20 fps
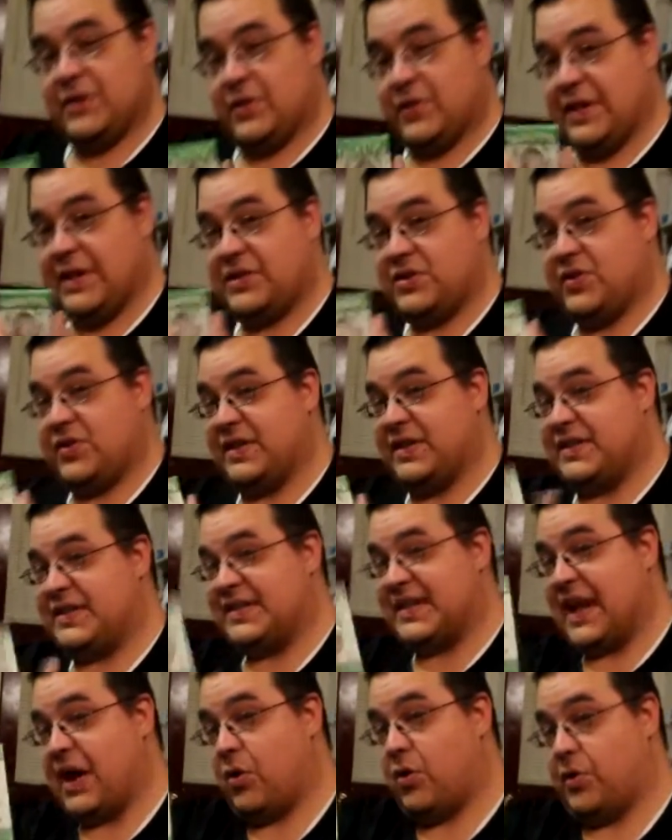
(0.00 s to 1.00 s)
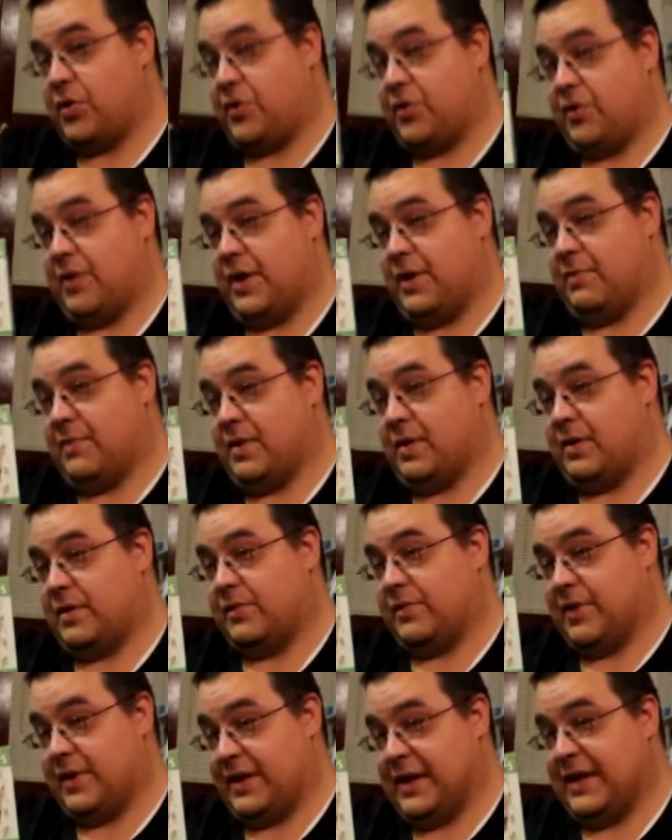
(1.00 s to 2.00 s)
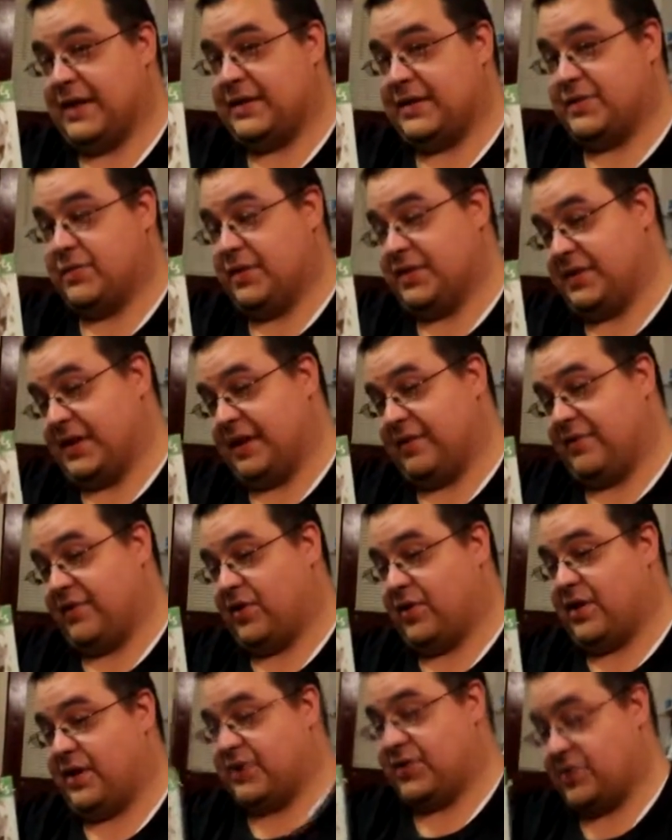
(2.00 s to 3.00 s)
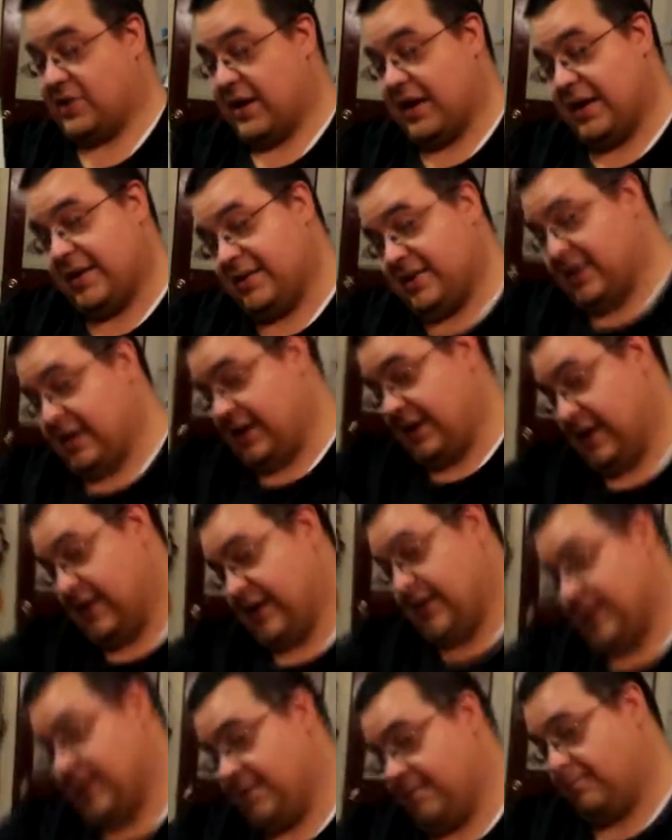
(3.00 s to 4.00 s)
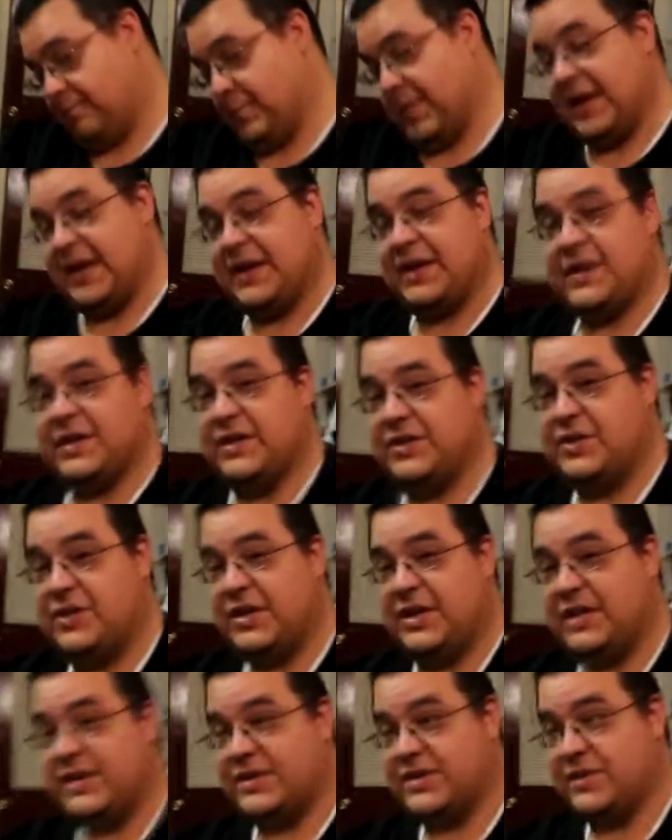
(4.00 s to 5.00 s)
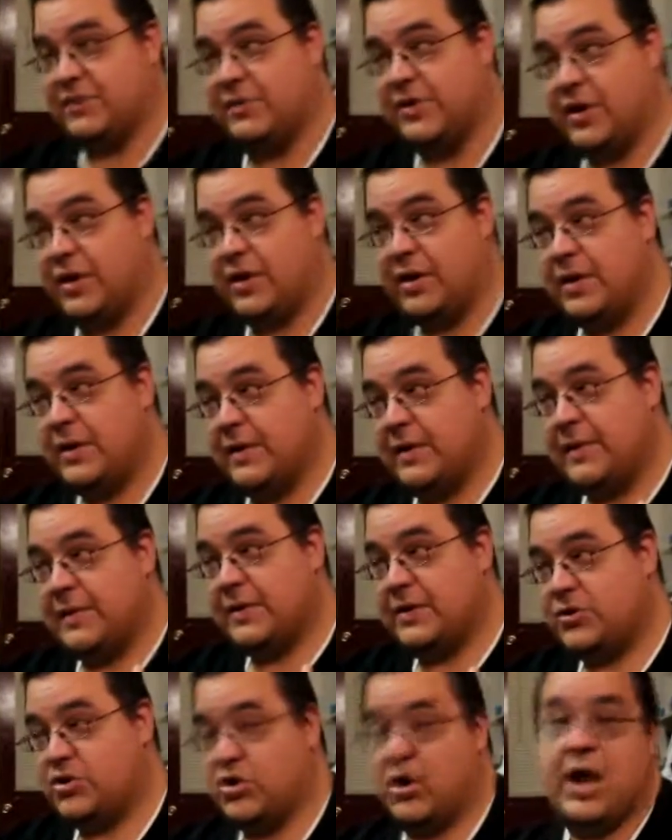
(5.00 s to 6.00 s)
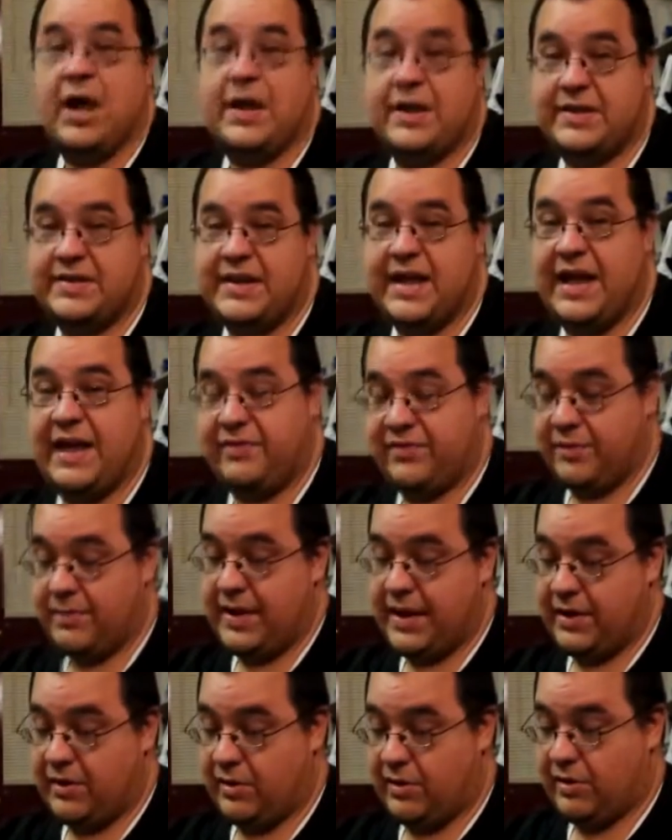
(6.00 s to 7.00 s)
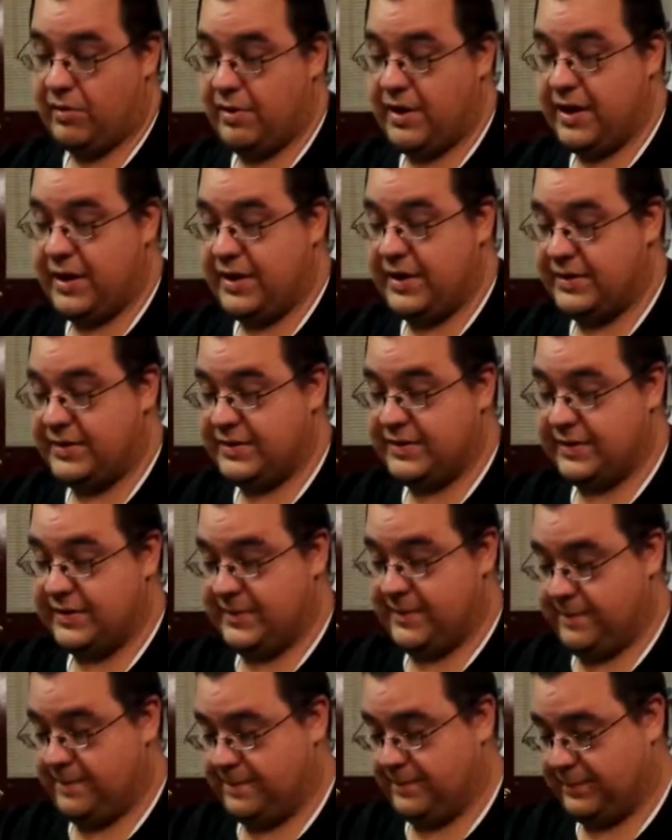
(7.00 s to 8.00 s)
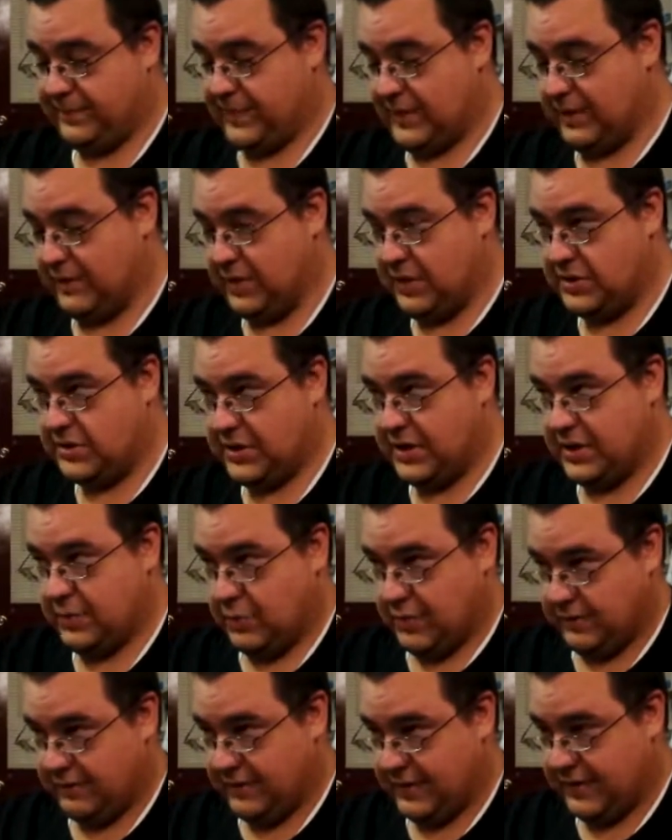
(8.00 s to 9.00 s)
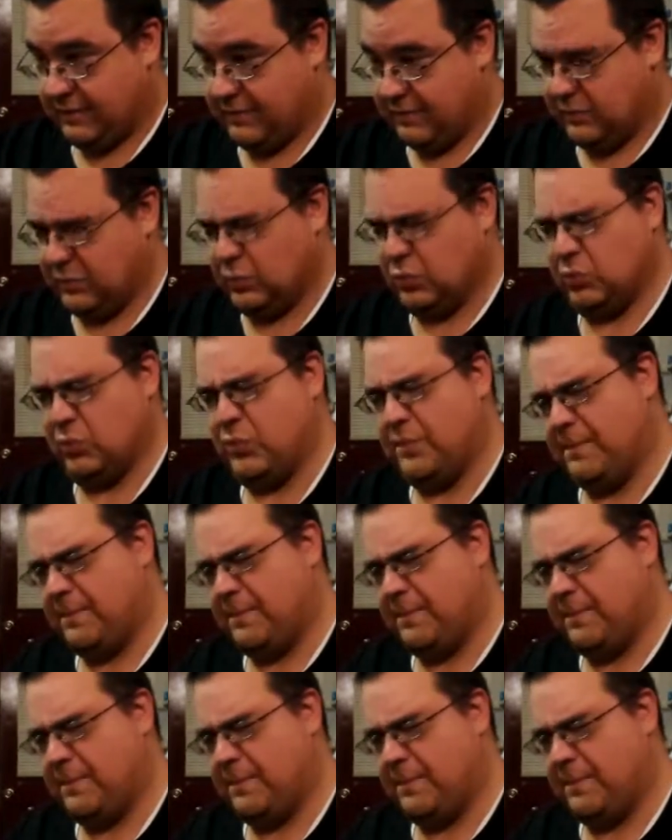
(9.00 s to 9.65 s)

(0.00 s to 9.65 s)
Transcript: these are the sour cream crickets, which I've already tried the uh, bacon and cheese, so no, trying is half the battle already, so I already tried one flavor. Ooh.